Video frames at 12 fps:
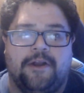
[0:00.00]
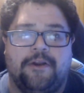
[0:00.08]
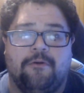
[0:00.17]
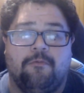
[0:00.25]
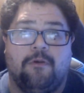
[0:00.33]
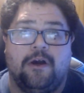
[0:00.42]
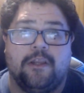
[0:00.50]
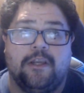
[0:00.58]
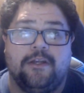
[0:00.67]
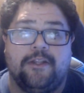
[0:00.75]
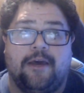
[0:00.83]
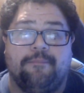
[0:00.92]
know one
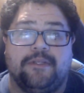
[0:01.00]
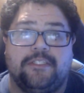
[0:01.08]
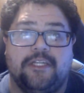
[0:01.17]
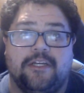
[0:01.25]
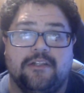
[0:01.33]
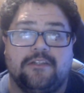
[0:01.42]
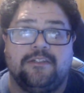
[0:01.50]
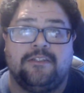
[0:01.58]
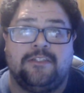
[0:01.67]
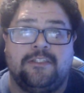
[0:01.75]
gun that particularly